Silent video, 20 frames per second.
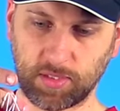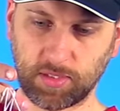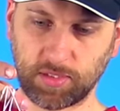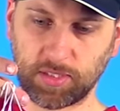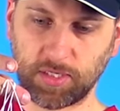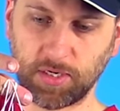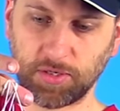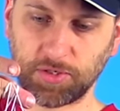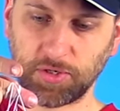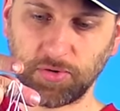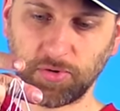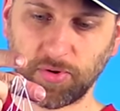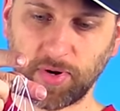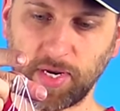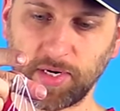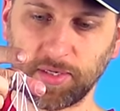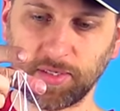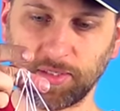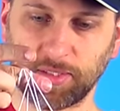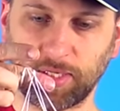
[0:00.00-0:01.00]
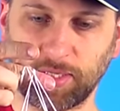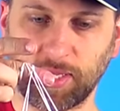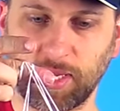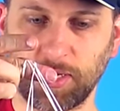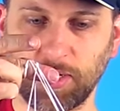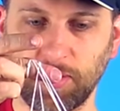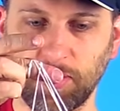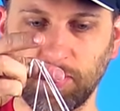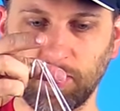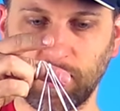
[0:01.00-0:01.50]
So your two cradles, and
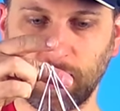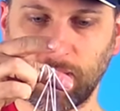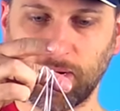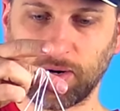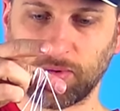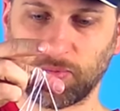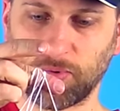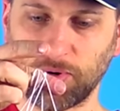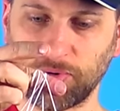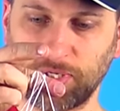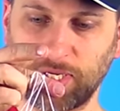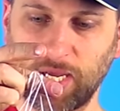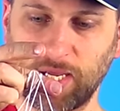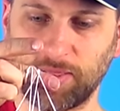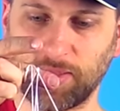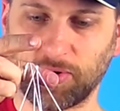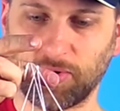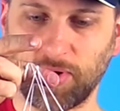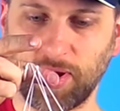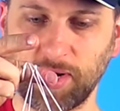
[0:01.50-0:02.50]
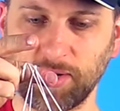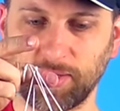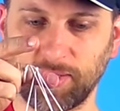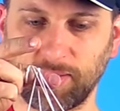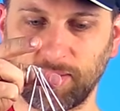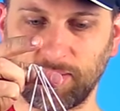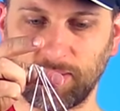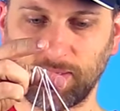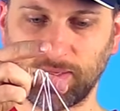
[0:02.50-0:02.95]
then you kind of rotate the cradle